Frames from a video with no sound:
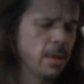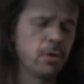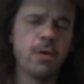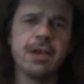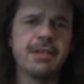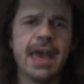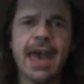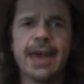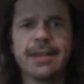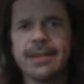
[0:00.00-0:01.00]
crazy
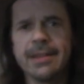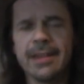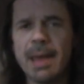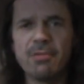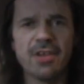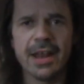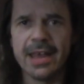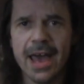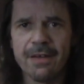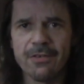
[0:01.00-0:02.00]
hat, lampshade
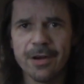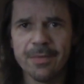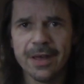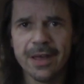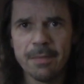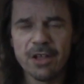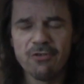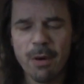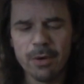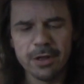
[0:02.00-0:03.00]
guy from Big
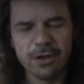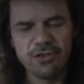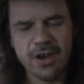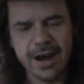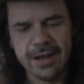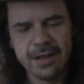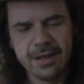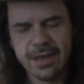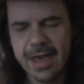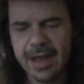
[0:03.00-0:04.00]
Trouble in Little China.
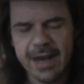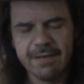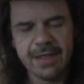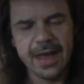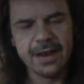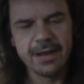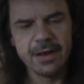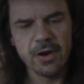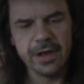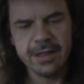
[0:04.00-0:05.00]
Can't get enough of that.
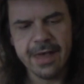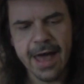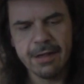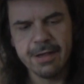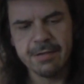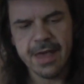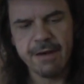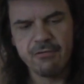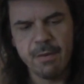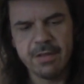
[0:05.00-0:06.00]
Only his hat seems to
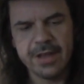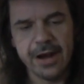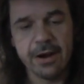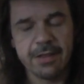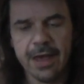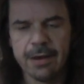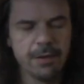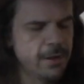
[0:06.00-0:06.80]
have trouble staying on his head.